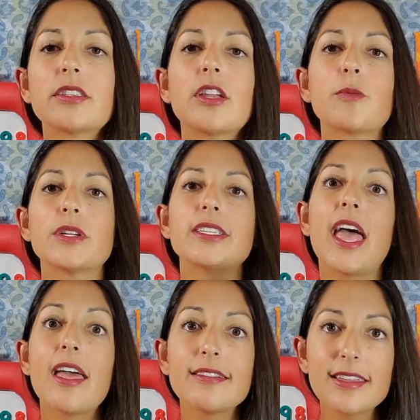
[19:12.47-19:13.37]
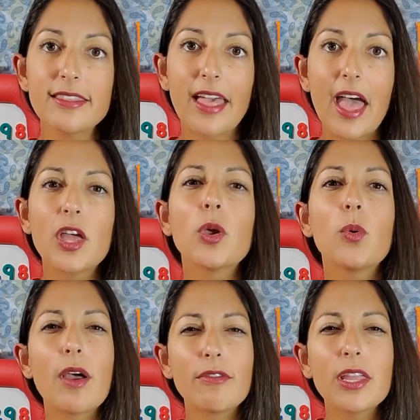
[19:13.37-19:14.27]
So you're pretending that
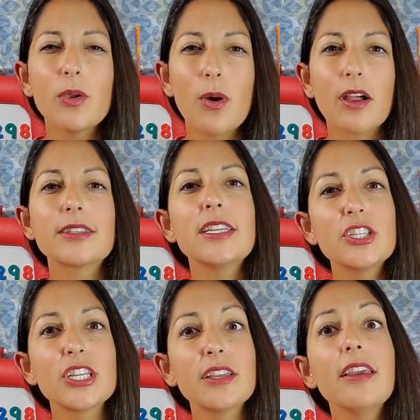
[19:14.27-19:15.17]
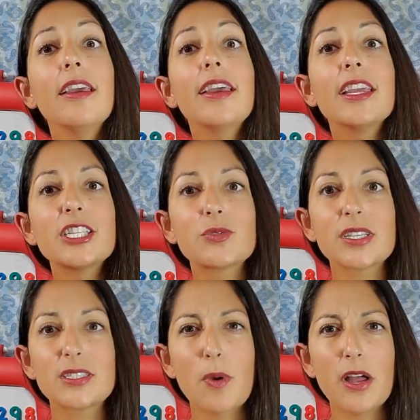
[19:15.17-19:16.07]
whoever you are teaching is
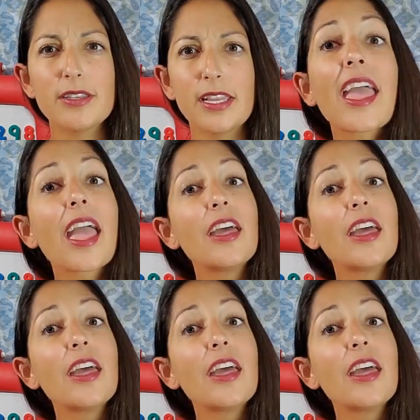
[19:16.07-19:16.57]
responding.